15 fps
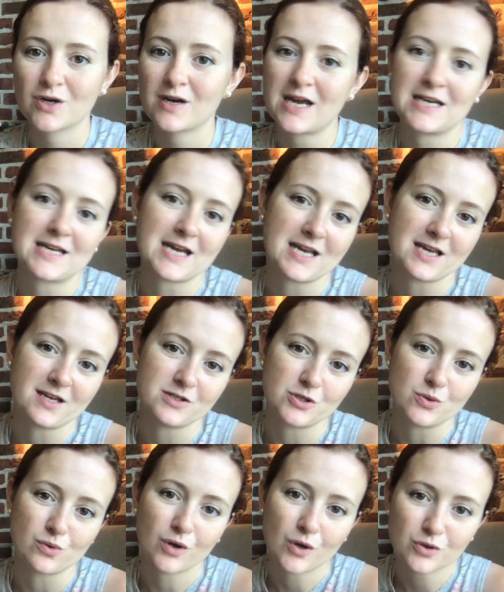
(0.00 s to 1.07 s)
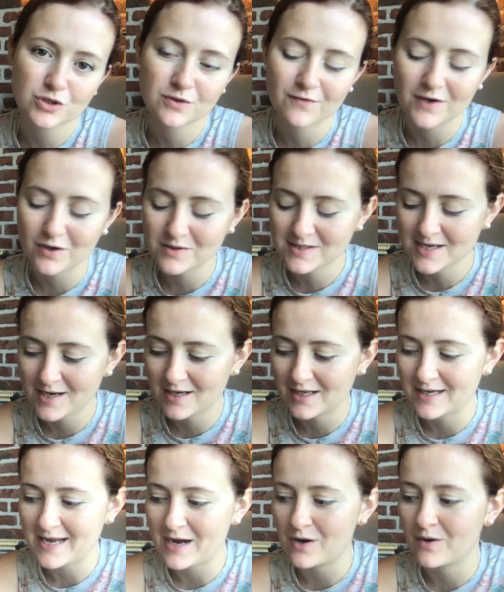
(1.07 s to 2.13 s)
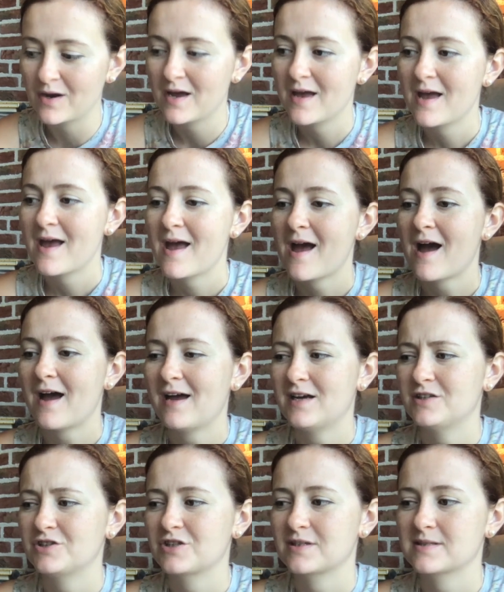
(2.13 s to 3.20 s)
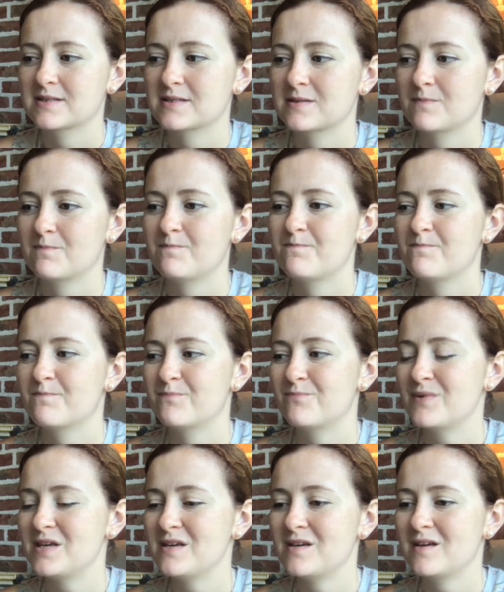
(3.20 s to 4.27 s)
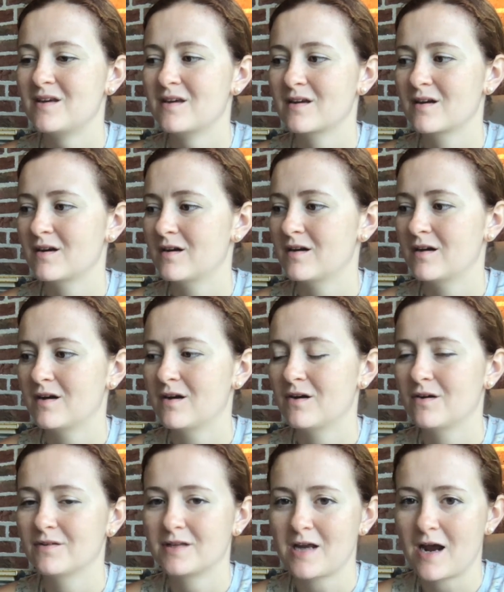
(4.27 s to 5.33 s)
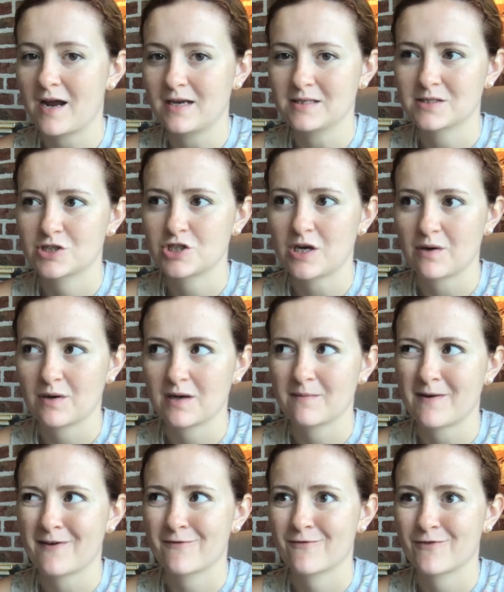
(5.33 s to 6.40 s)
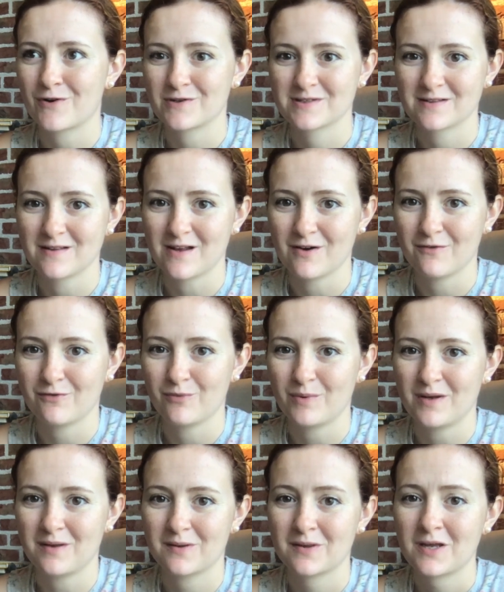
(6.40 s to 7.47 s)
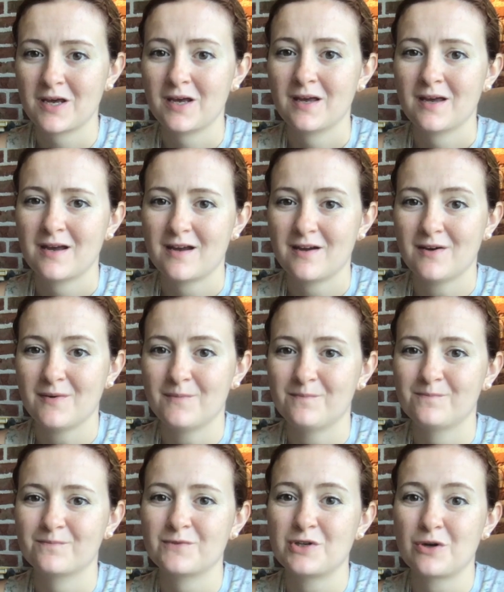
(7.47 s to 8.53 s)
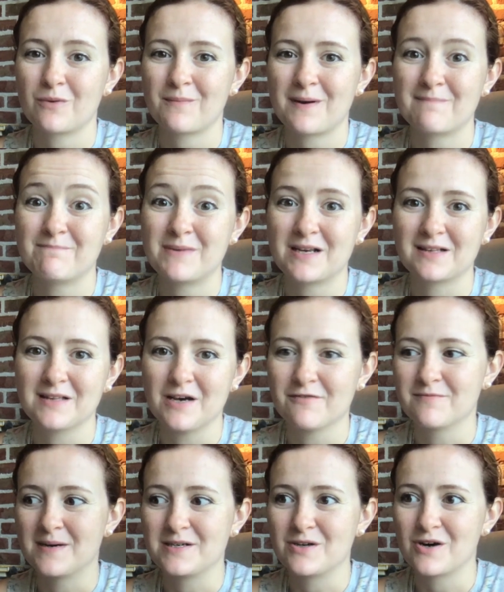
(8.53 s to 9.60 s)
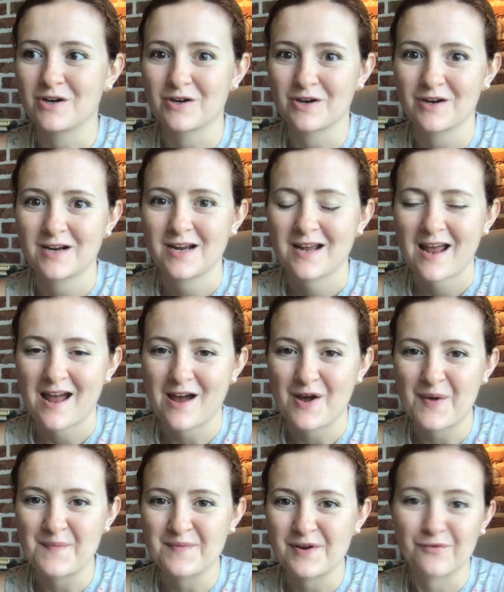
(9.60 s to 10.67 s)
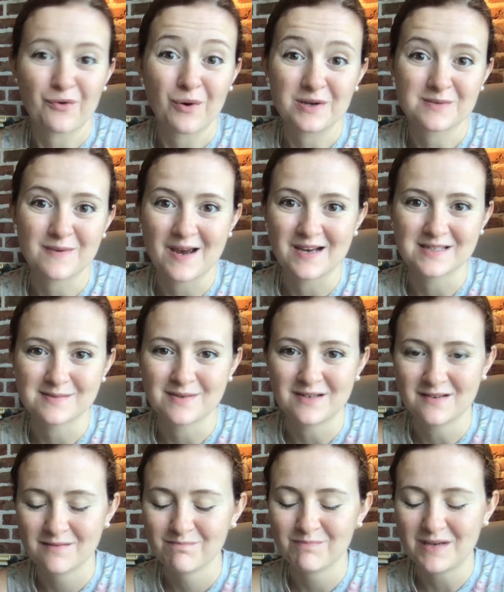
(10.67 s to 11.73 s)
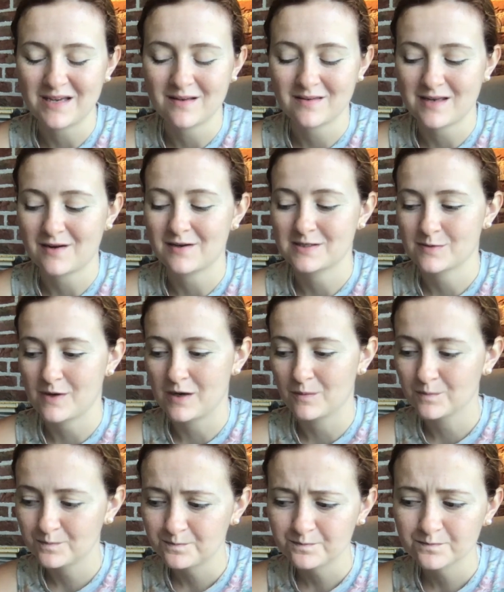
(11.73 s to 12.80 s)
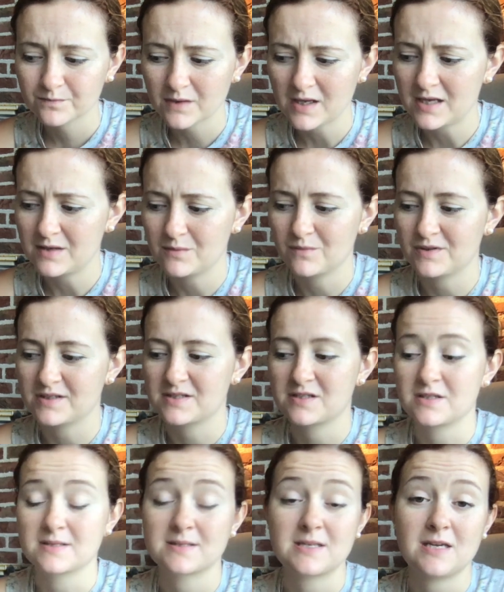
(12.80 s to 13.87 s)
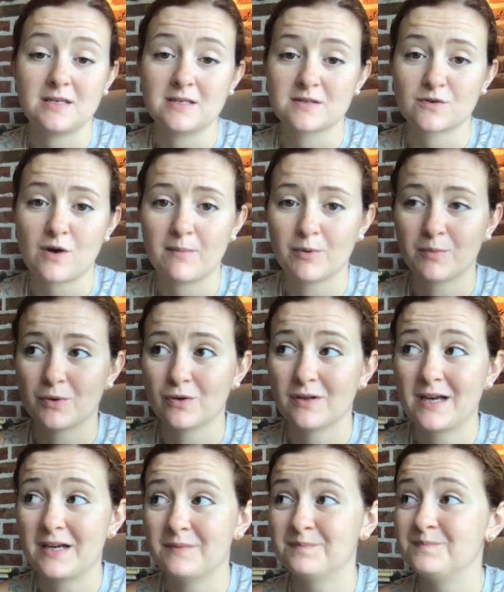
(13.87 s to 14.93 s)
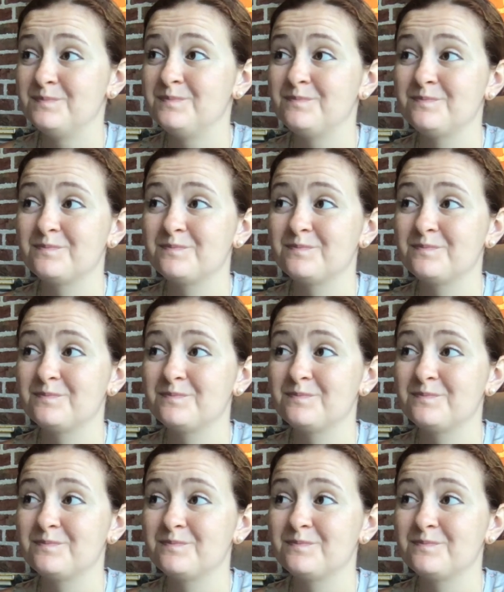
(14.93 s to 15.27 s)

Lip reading: and I do coach figure skating now, and just being on the ice, sharing my first love with my big love, my daughter, and of course my husband being there as well, it was just indescribable and